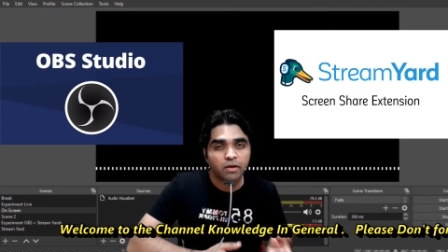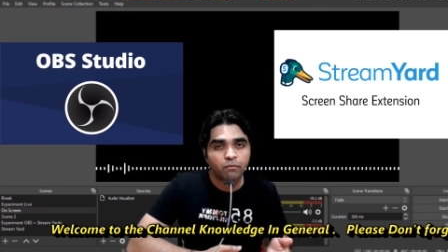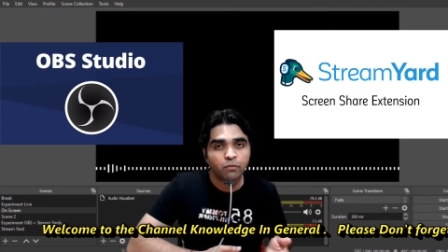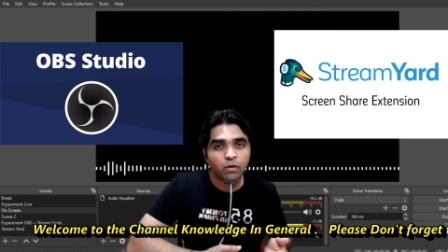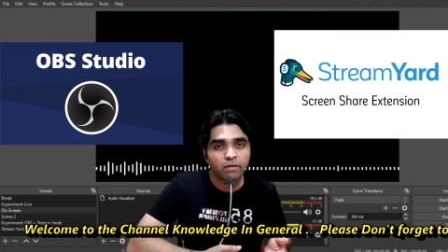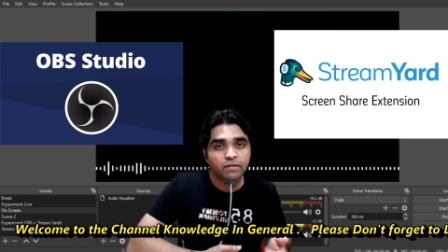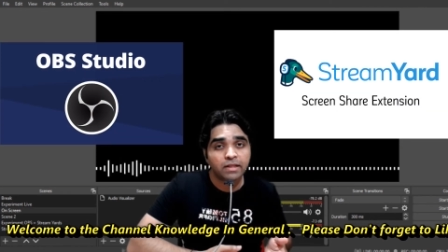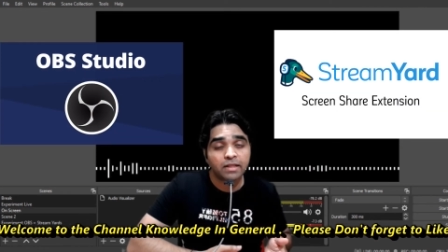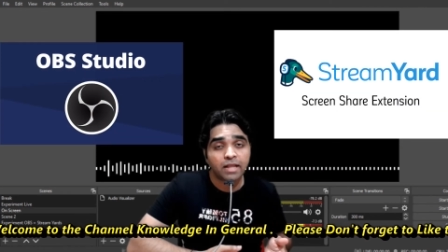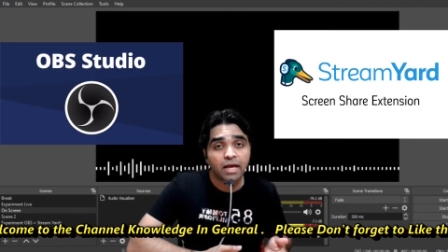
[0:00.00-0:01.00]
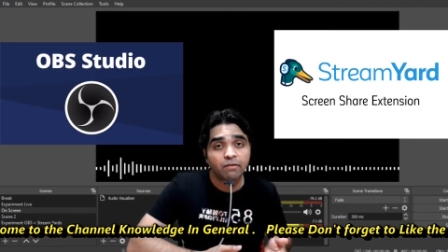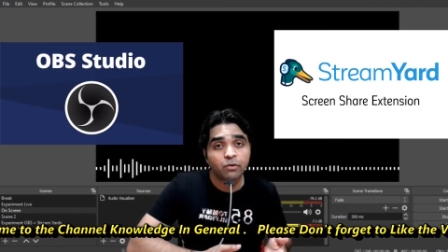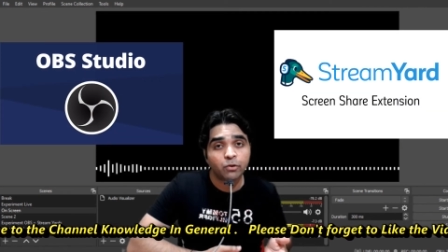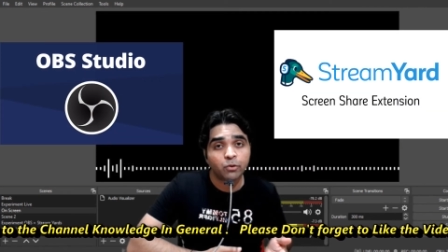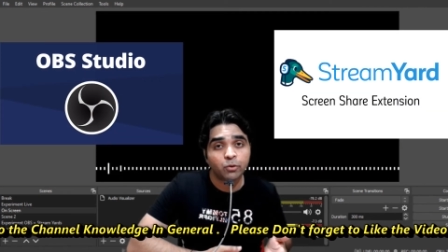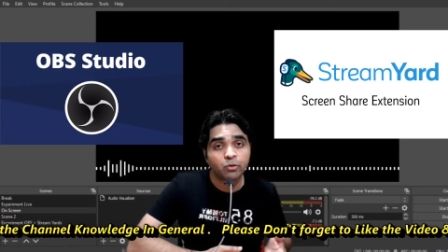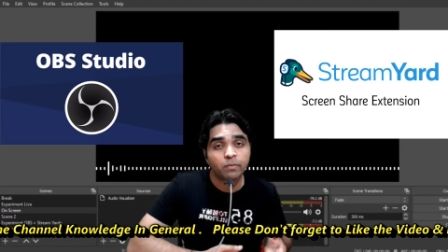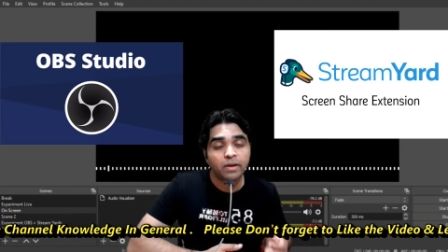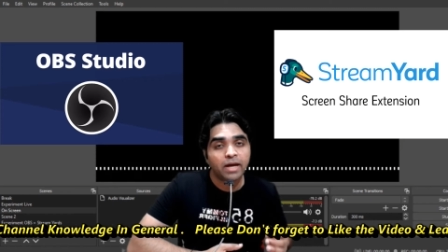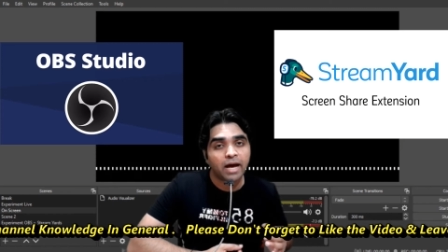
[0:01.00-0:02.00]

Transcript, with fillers: If you have done live on YouTube,